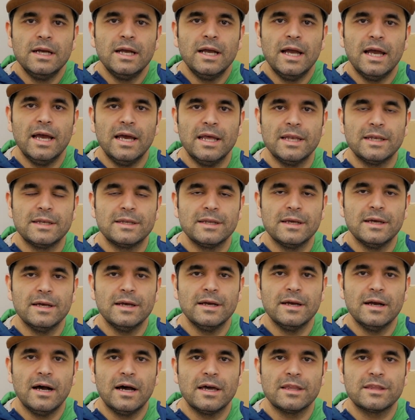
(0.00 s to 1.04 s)
and
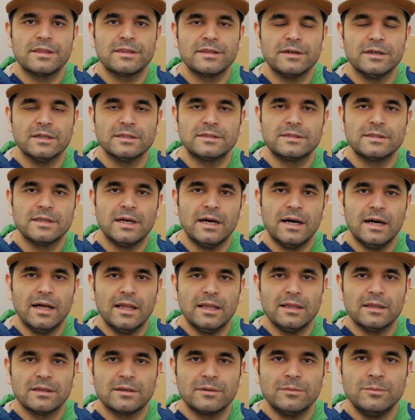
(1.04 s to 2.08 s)
I thought
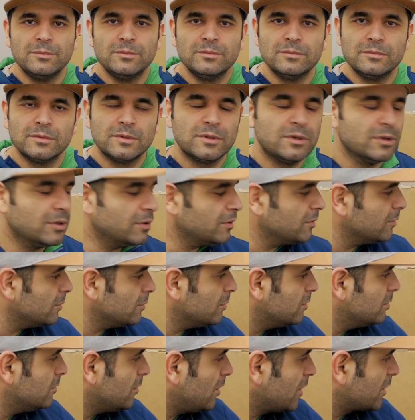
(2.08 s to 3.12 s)
I'll
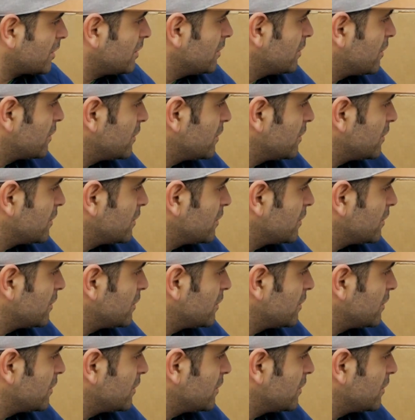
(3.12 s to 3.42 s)
go walk you